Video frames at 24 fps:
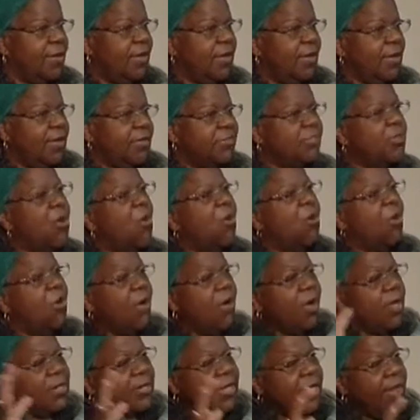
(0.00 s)
So
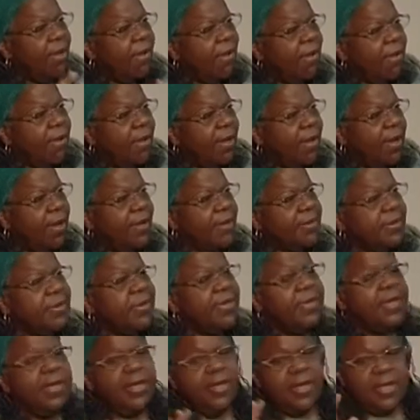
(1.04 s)
early on,
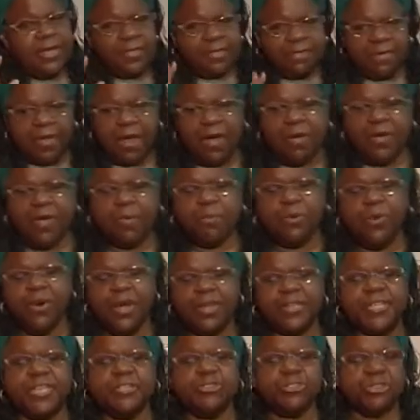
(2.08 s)
it's very
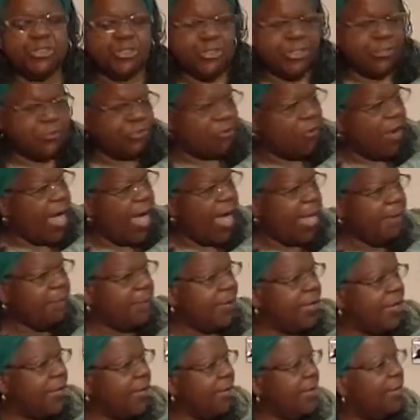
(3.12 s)
important that you're
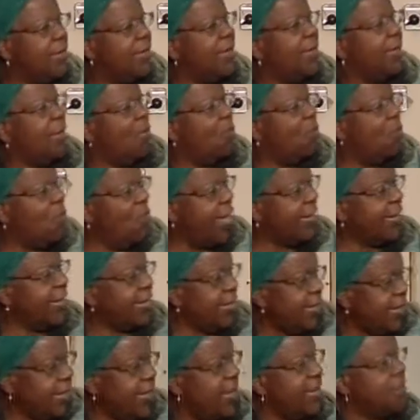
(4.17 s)
describing what it
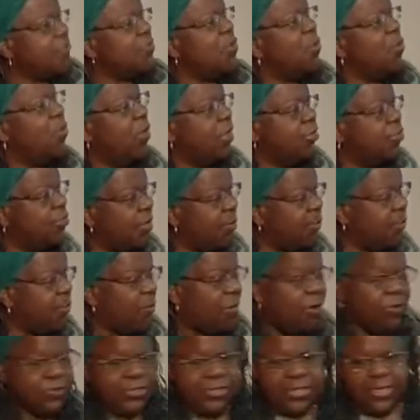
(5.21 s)
is or what your
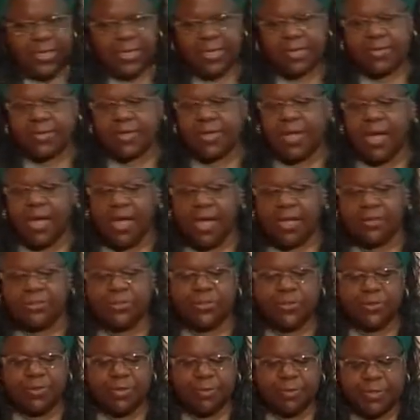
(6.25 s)
approach is
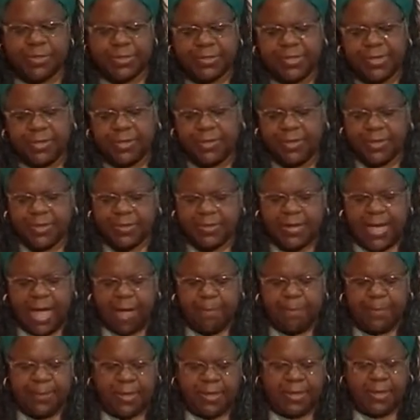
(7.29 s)
to the particular
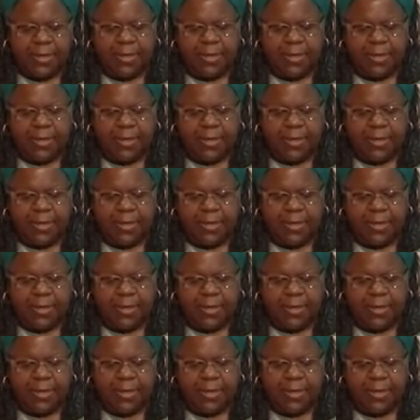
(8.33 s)
topic.